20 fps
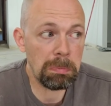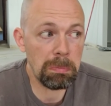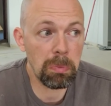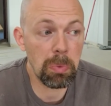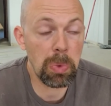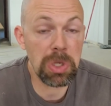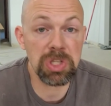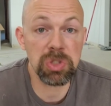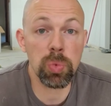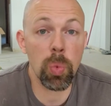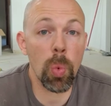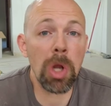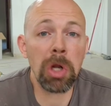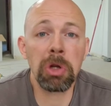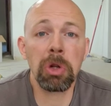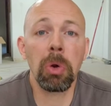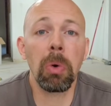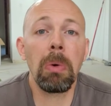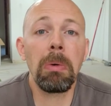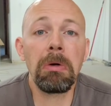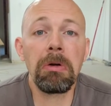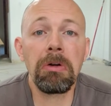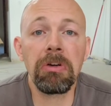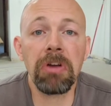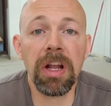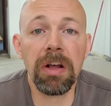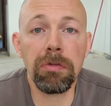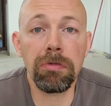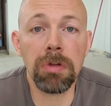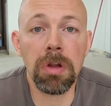was one quarter
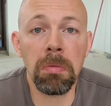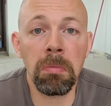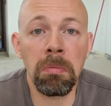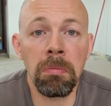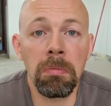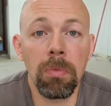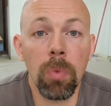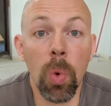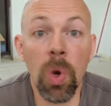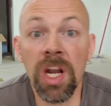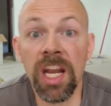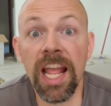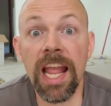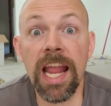Nephilim, one